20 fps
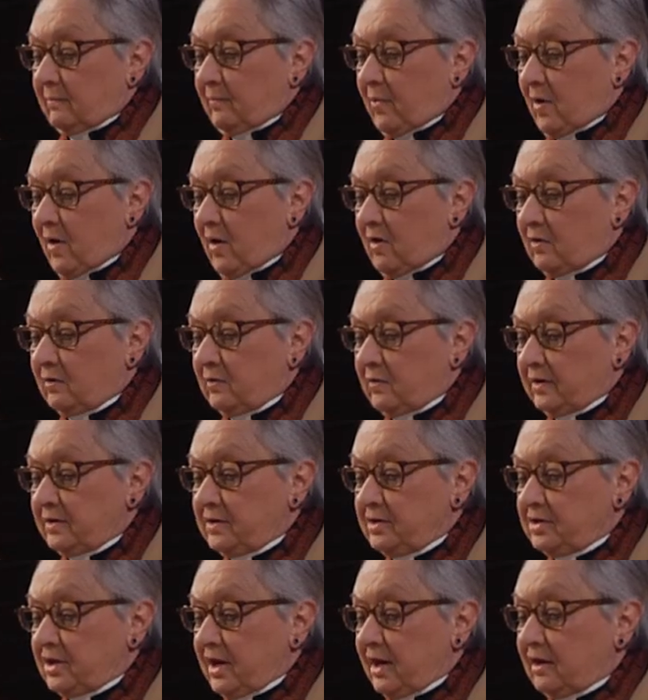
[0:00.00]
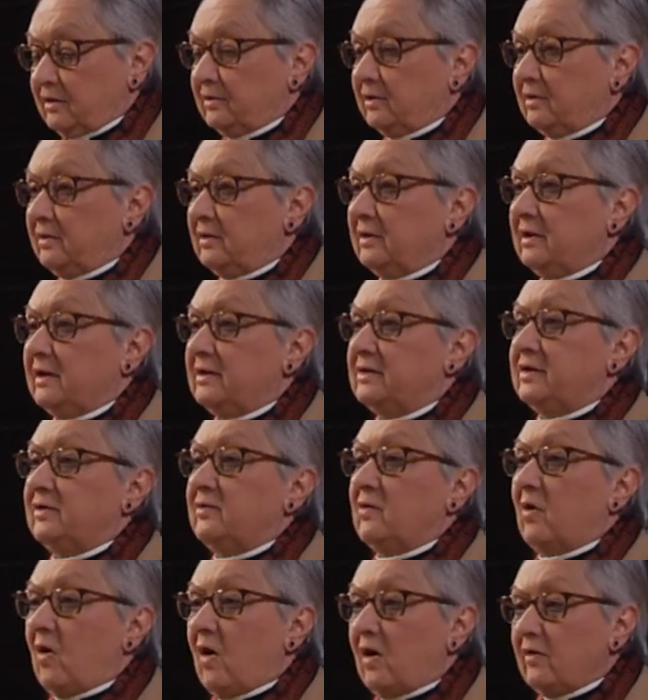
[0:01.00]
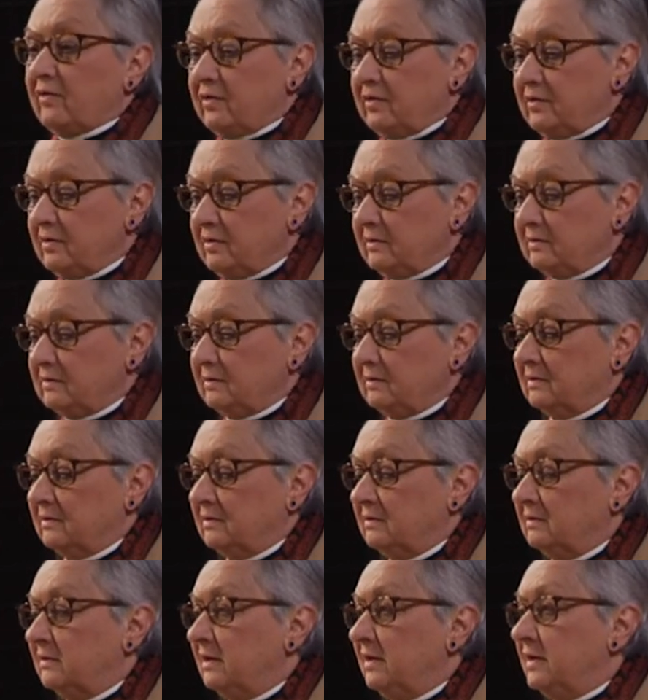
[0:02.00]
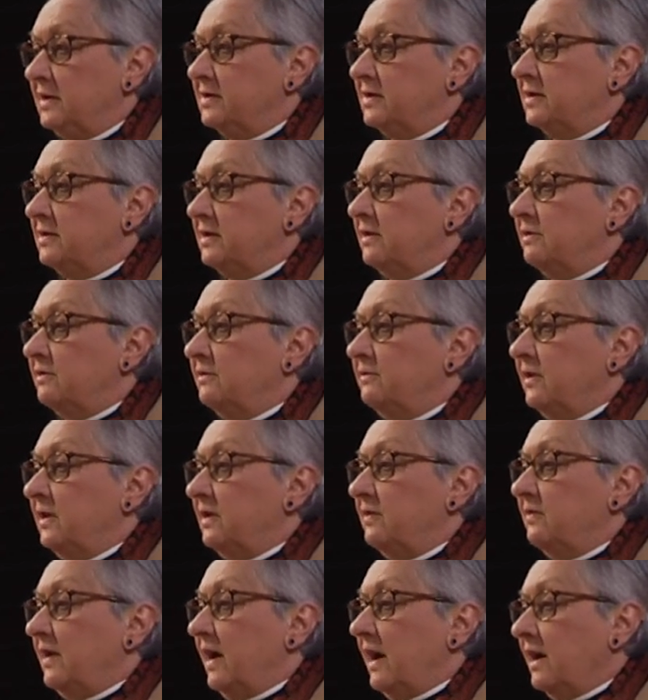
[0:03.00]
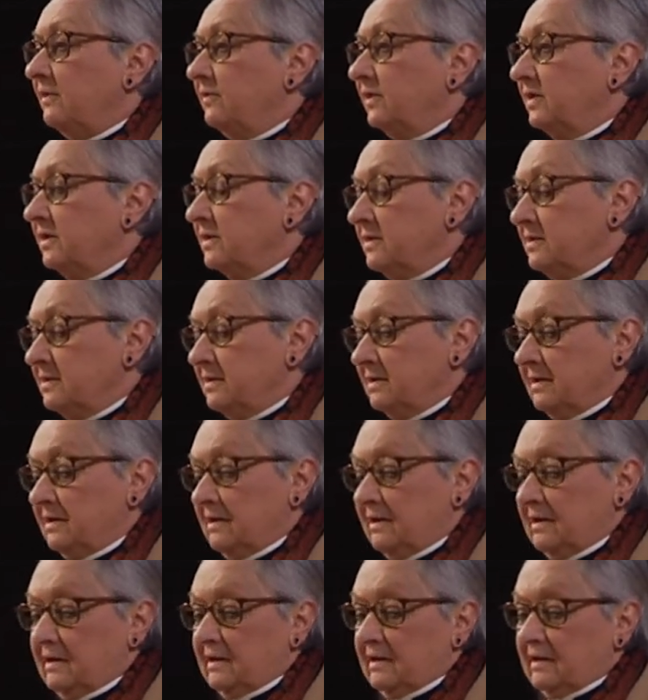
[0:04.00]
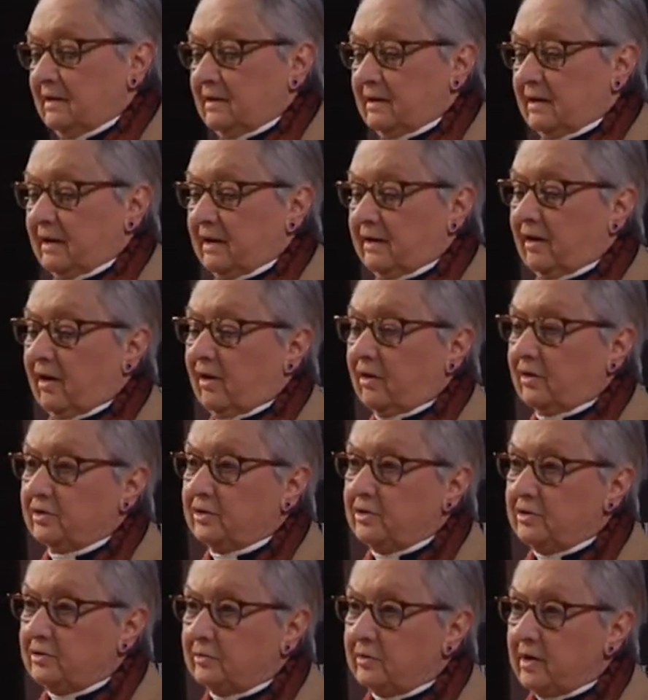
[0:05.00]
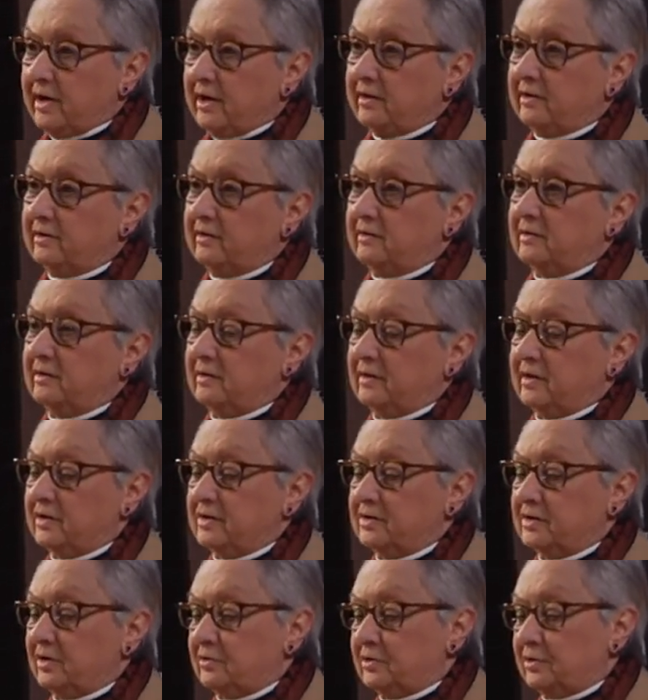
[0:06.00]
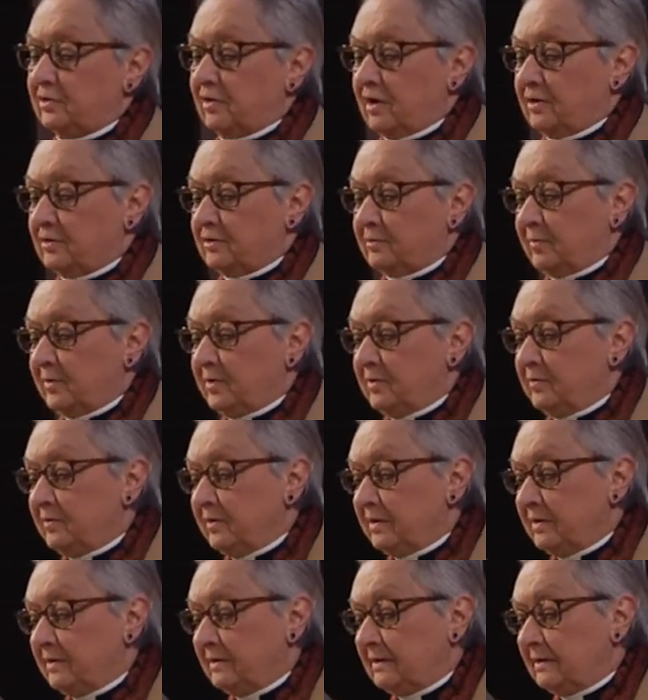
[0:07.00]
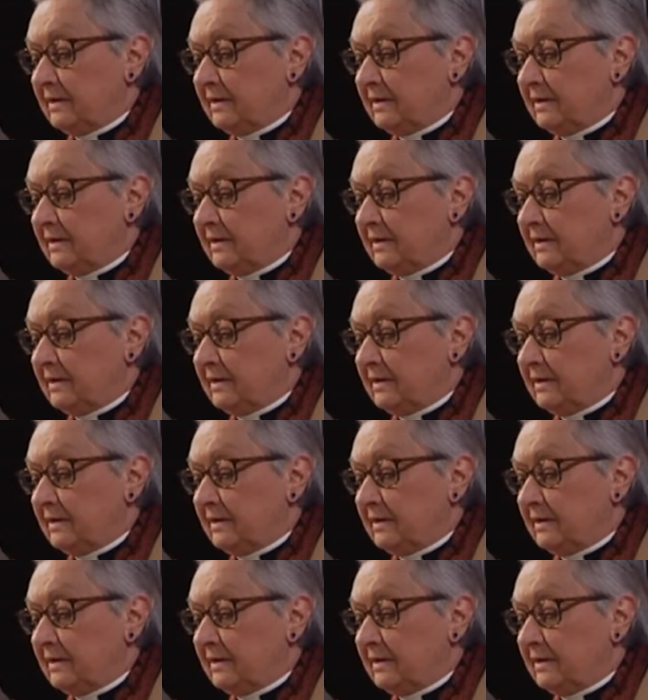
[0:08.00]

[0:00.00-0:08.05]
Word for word: Paul Gordon Chandler is an author, he's an interfaith advocate, an art curator, a social entrepreneur,